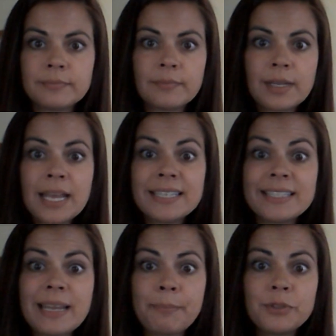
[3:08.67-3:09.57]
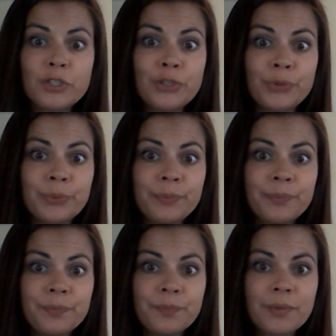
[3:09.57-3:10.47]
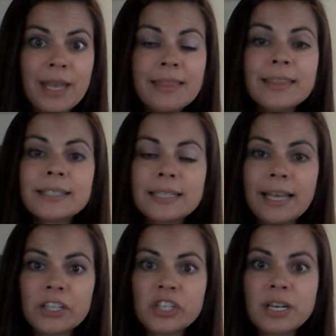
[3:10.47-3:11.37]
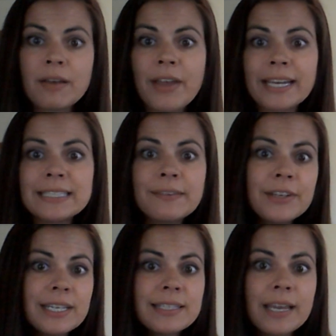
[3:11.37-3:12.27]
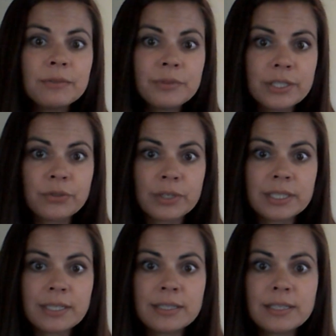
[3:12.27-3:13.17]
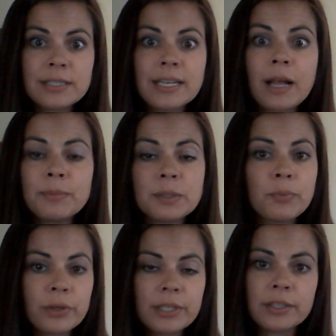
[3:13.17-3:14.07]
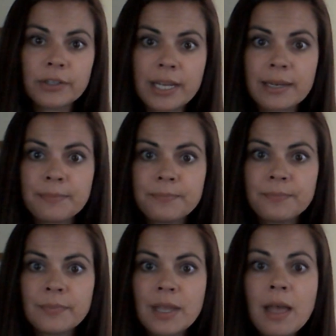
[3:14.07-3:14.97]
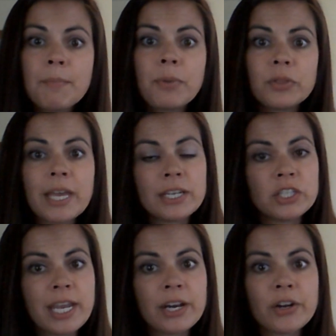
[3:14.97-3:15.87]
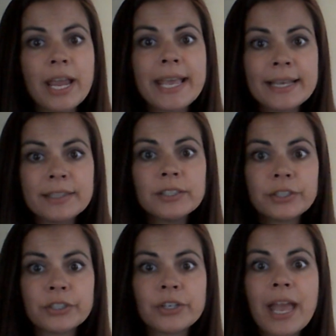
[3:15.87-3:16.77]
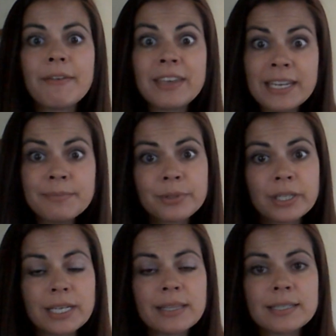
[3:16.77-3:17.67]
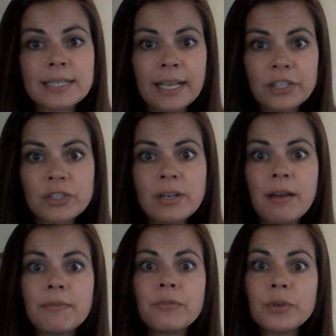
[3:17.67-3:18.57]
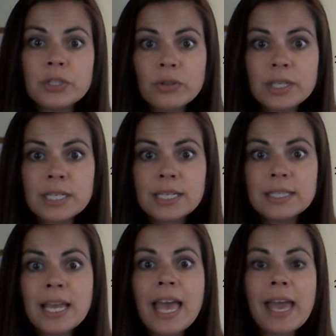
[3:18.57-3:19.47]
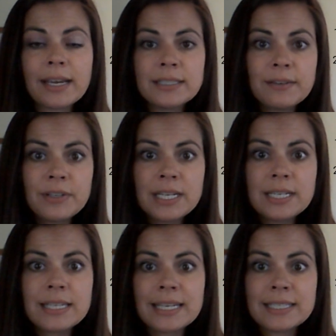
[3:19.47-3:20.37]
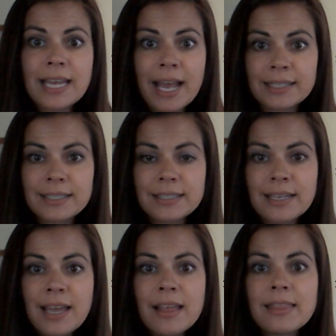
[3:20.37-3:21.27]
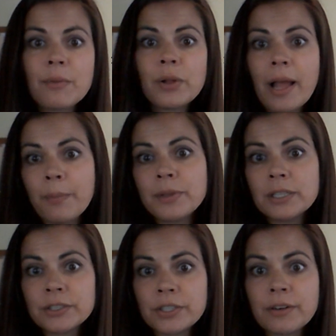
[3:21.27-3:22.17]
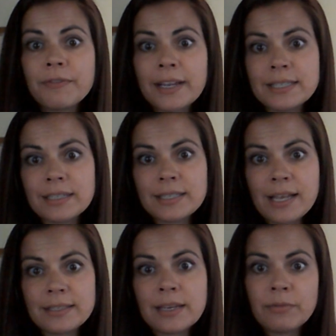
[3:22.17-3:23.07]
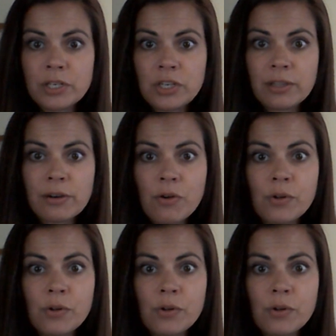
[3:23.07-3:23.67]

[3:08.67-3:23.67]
Step 2, the selection of activities and resources to help support the learning. Both the educator and the learner have input in the selection of resources, activities, and tasks that will help the learner find success in reaching their goal.